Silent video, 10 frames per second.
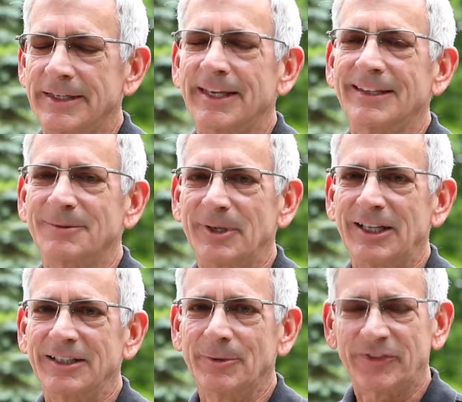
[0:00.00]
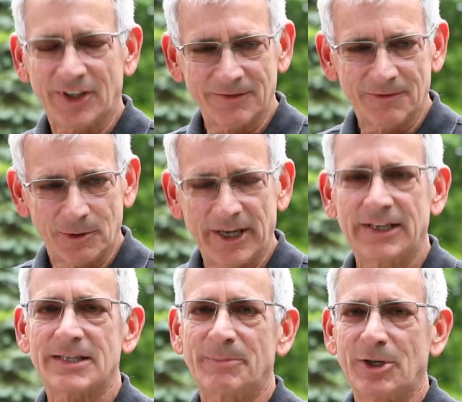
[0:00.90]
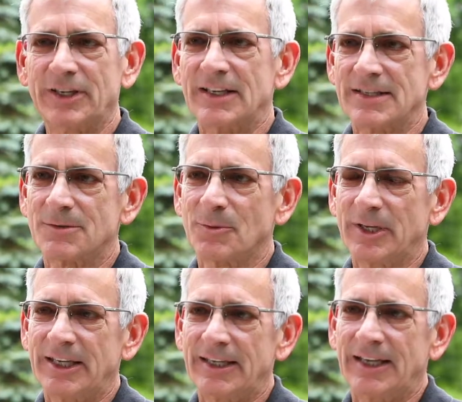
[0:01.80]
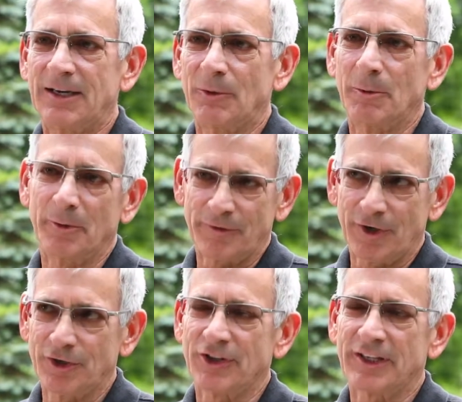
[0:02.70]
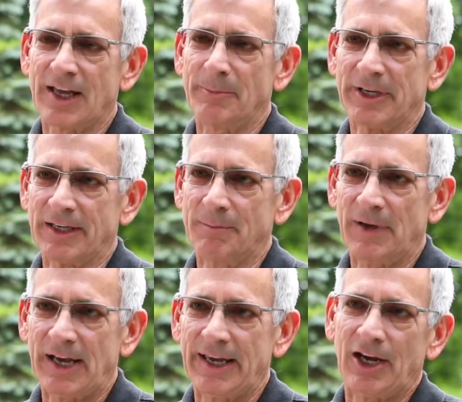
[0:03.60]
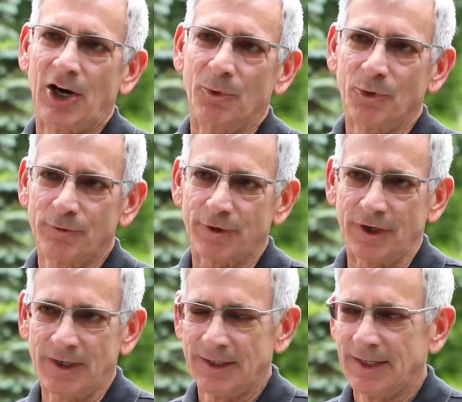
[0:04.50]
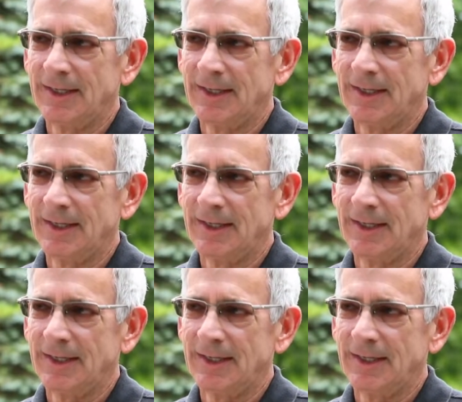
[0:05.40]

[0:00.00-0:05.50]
Yeah, well, it was a great experience. We were referred to the company by our roofer.